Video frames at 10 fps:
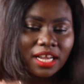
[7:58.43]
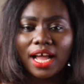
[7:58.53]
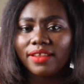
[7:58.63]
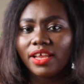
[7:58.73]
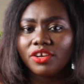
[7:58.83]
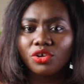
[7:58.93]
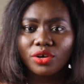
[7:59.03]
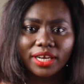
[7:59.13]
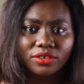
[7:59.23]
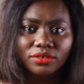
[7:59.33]
and then
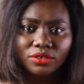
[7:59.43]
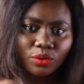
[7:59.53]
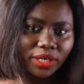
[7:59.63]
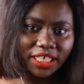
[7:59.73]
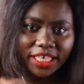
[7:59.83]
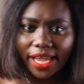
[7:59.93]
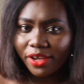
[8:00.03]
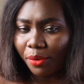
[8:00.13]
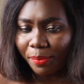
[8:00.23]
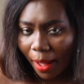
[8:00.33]
you can quickly
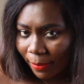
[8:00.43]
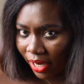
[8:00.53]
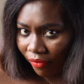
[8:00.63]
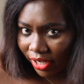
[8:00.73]
get your permanent